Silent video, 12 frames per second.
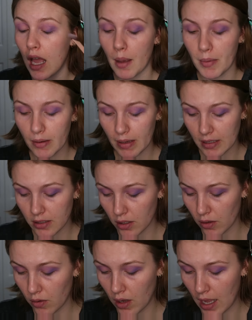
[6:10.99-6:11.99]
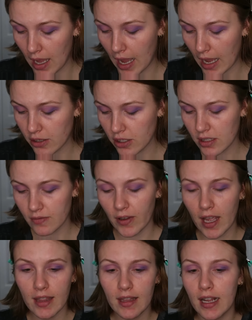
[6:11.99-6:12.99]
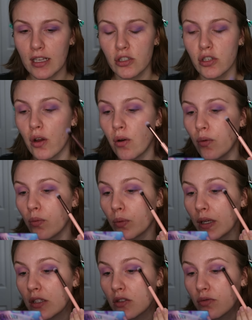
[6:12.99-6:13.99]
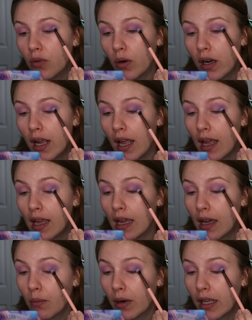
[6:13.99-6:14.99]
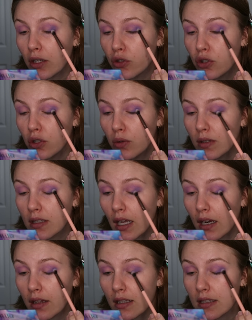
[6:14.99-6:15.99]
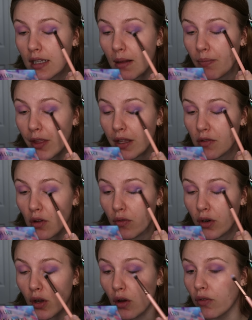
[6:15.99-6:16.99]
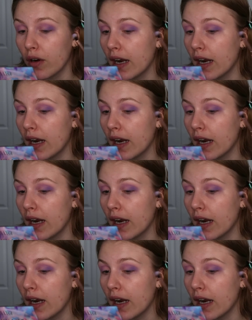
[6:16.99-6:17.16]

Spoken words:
Anyway, so I just find that I don't reach for it, and when I do, it's kind of the same things over and over.